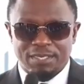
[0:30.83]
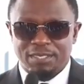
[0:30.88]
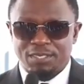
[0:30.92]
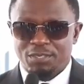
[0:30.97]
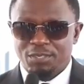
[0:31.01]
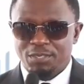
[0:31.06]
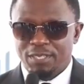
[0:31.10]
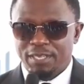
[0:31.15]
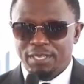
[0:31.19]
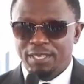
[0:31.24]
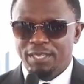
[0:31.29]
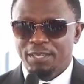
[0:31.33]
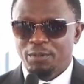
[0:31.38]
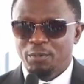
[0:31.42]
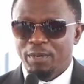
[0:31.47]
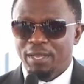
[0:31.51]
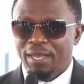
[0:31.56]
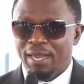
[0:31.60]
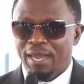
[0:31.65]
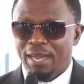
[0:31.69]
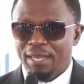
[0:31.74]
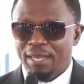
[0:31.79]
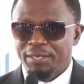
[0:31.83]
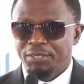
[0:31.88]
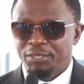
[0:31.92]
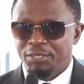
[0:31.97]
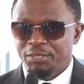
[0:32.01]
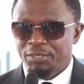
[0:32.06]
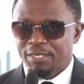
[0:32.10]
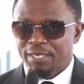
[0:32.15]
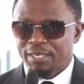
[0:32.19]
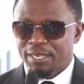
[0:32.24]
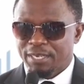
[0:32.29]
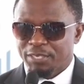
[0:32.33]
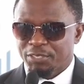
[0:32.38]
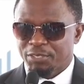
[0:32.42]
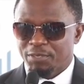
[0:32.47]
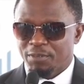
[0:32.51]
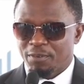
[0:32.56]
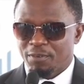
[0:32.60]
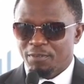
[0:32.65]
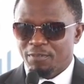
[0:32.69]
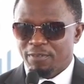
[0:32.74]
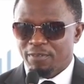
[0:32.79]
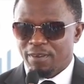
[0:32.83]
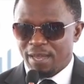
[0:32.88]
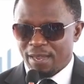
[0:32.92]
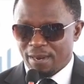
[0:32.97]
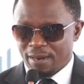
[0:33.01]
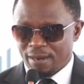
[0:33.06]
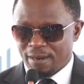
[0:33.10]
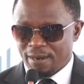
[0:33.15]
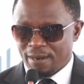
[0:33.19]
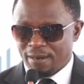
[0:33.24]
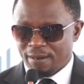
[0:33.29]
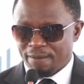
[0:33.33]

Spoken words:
Today we hand you the national flag